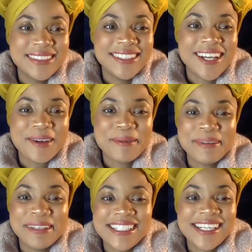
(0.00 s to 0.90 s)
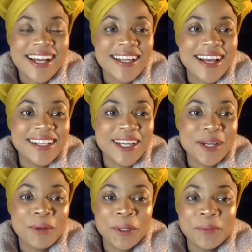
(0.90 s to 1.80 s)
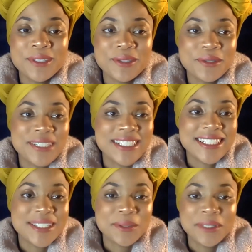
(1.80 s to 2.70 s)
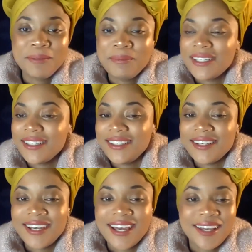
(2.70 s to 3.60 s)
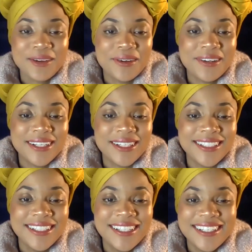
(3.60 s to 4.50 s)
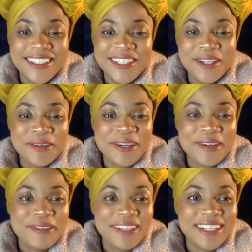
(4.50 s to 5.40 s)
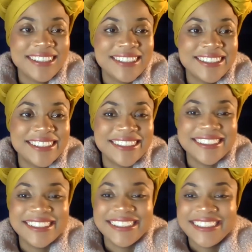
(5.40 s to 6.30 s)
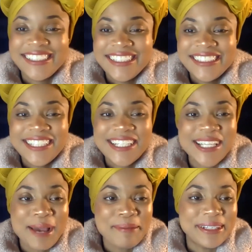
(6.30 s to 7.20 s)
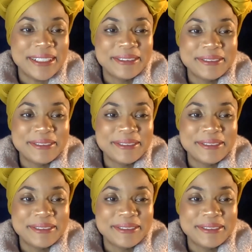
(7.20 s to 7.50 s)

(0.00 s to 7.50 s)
No, but see, I like working with you, Trisha, because you keep your hat on, you don't get flustered, because these things happen.